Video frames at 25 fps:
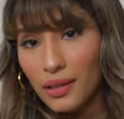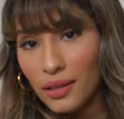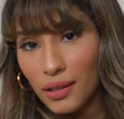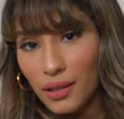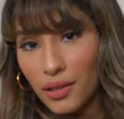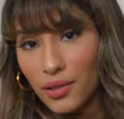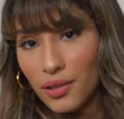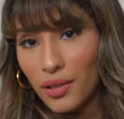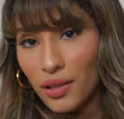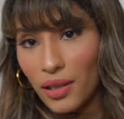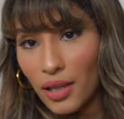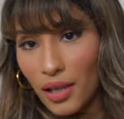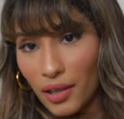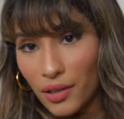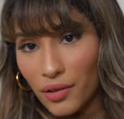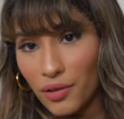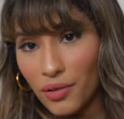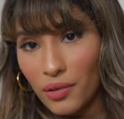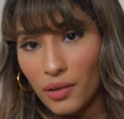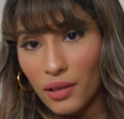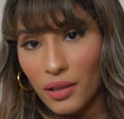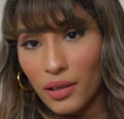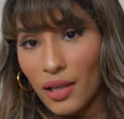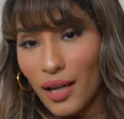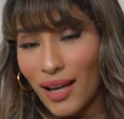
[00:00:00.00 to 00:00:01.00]
edition
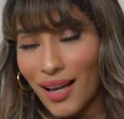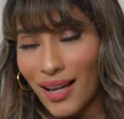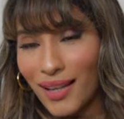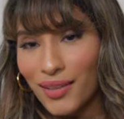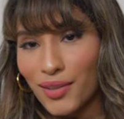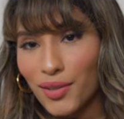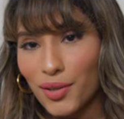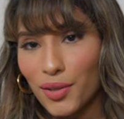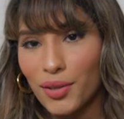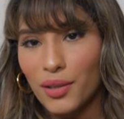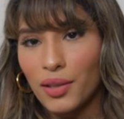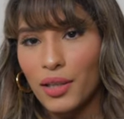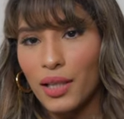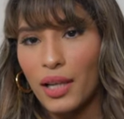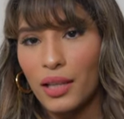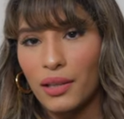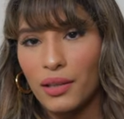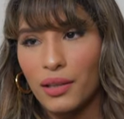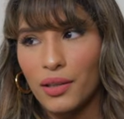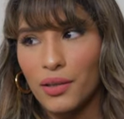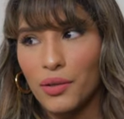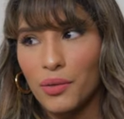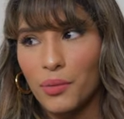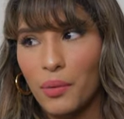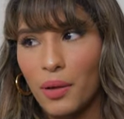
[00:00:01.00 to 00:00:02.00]
actually i just got
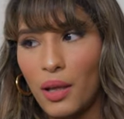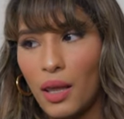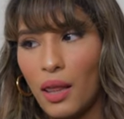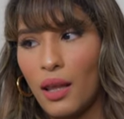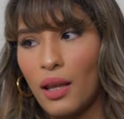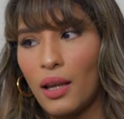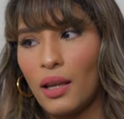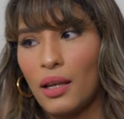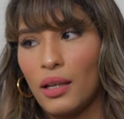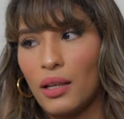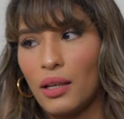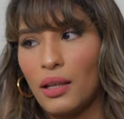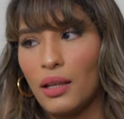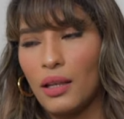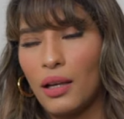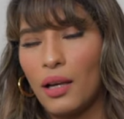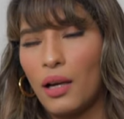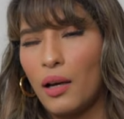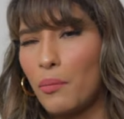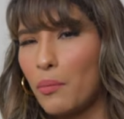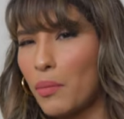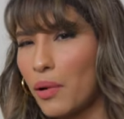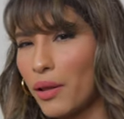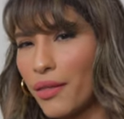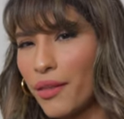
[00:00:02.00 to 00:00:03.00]
this one like
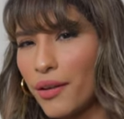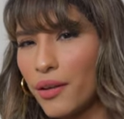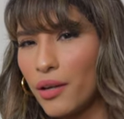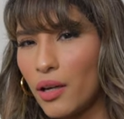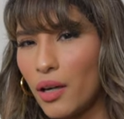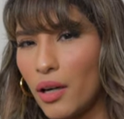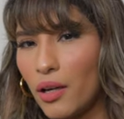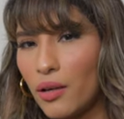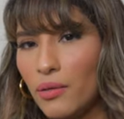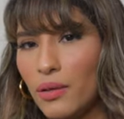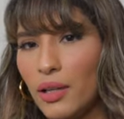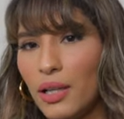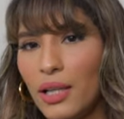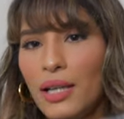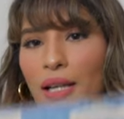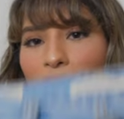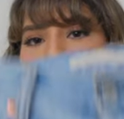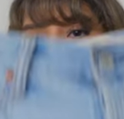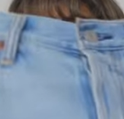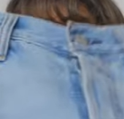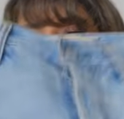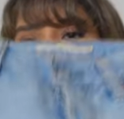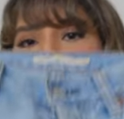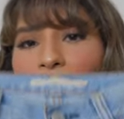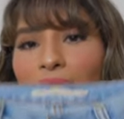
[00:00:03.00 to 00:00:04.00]
a month ago
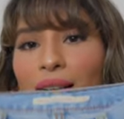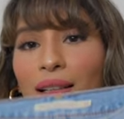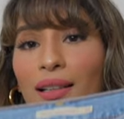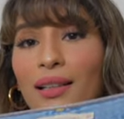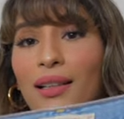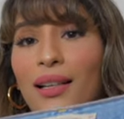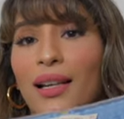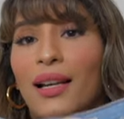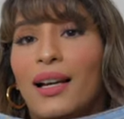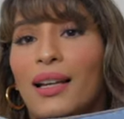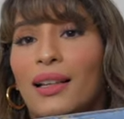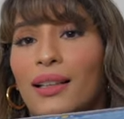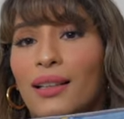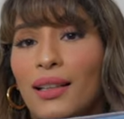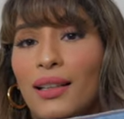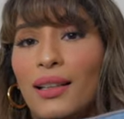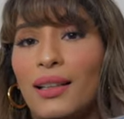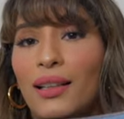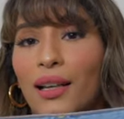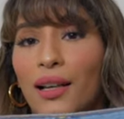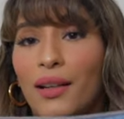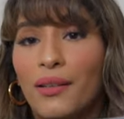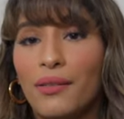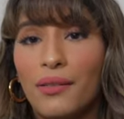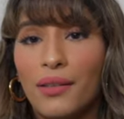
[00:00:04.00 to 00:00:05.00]
and I
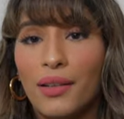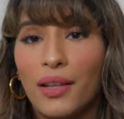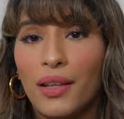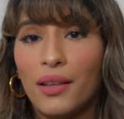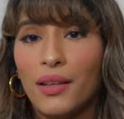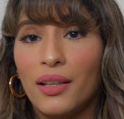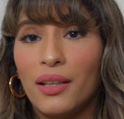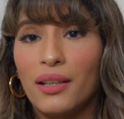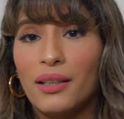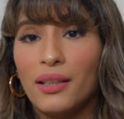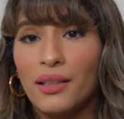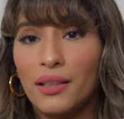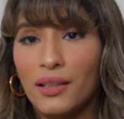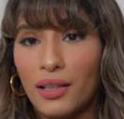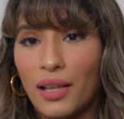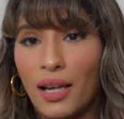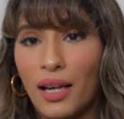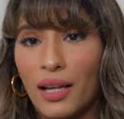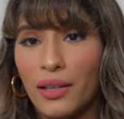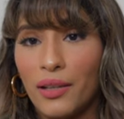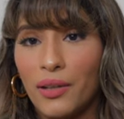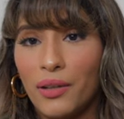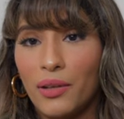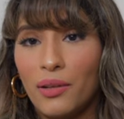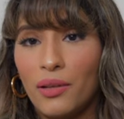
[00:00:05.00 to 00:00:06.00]
love this
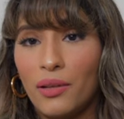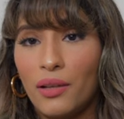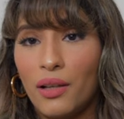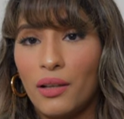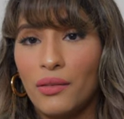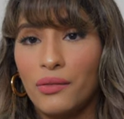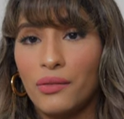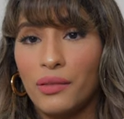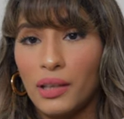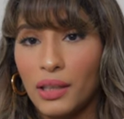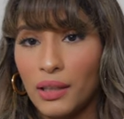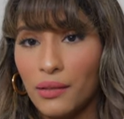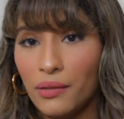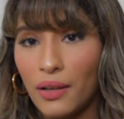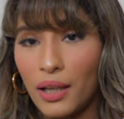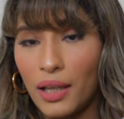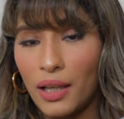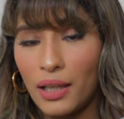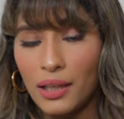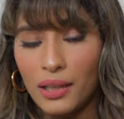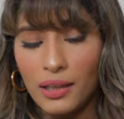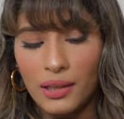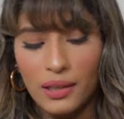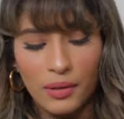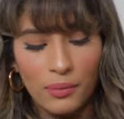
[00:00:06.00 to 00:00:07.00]
style of
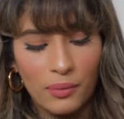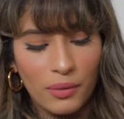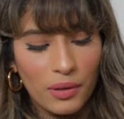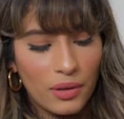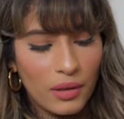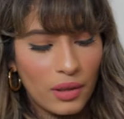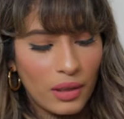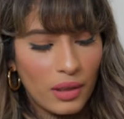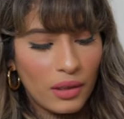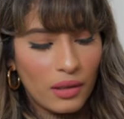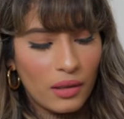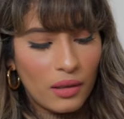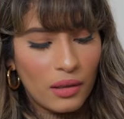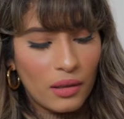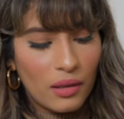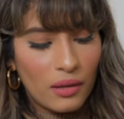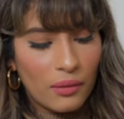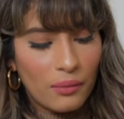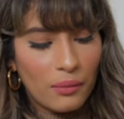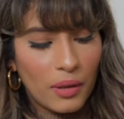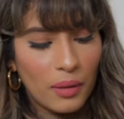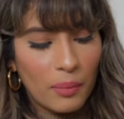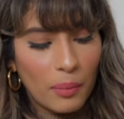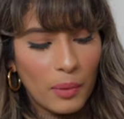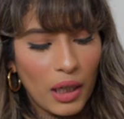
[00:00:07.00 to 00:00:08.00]
Levi's which is the
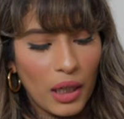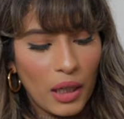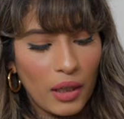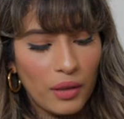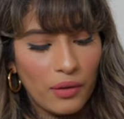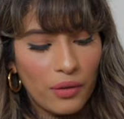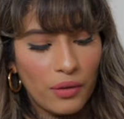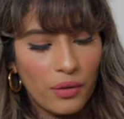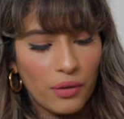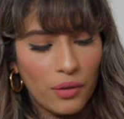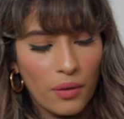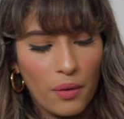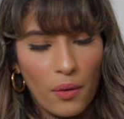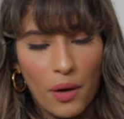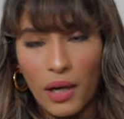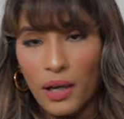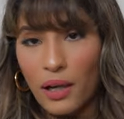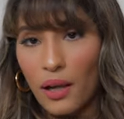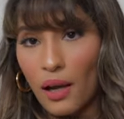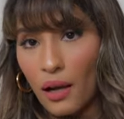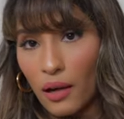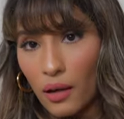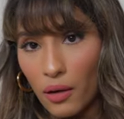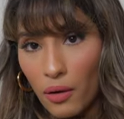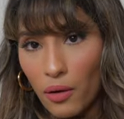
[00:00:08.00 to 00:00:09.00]
ribcage
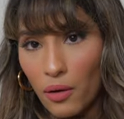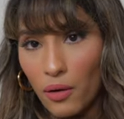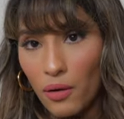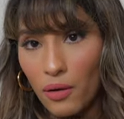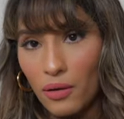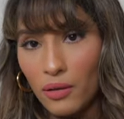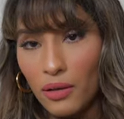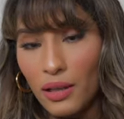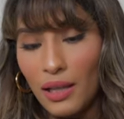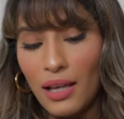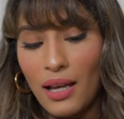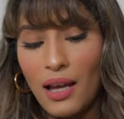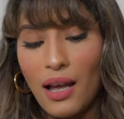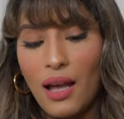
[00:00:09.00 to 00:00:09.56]
straight ankle